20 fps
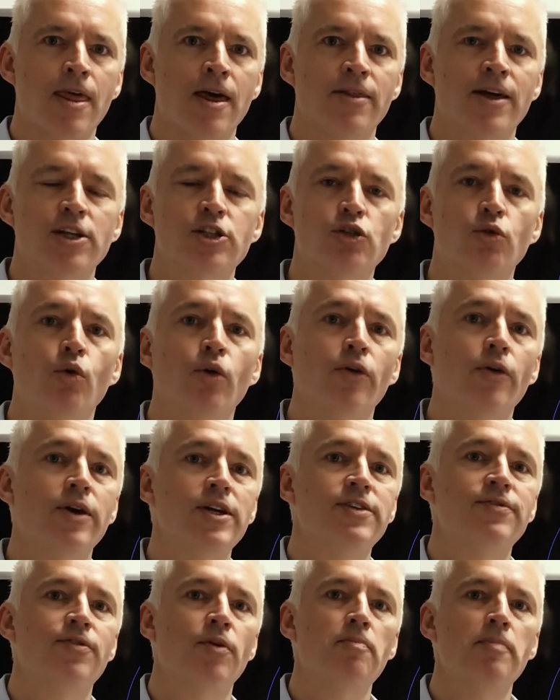That's all there
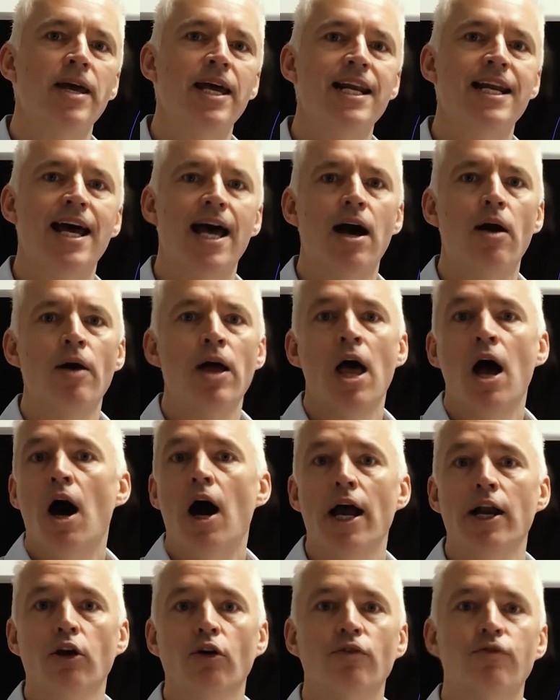is from me now.
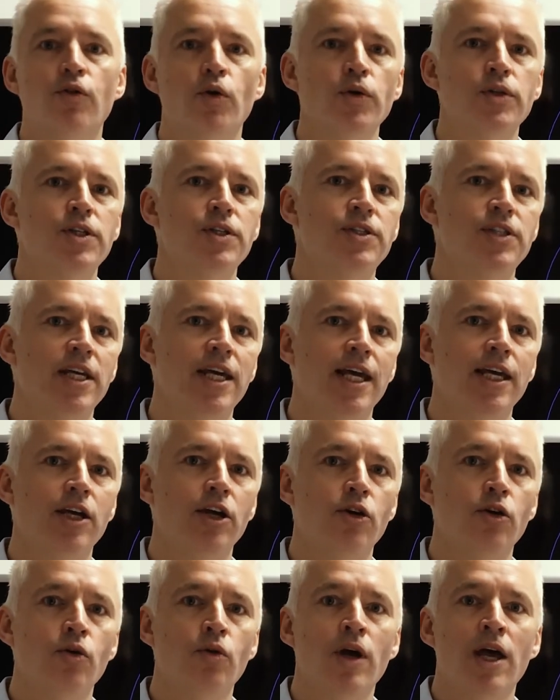I look forward to seeing
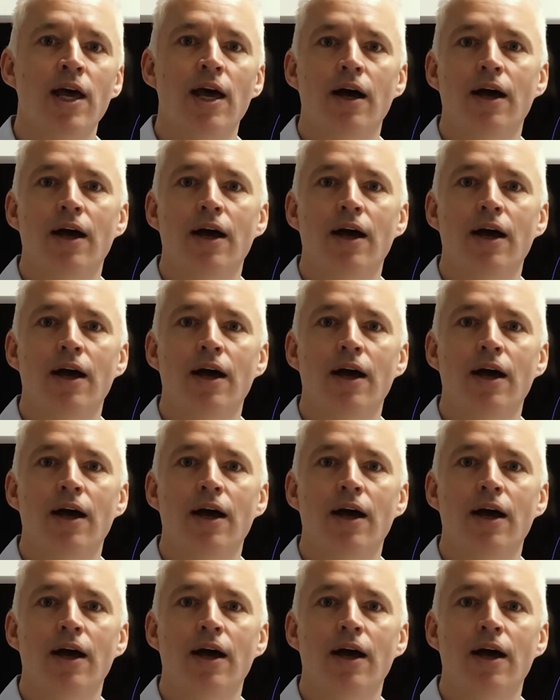you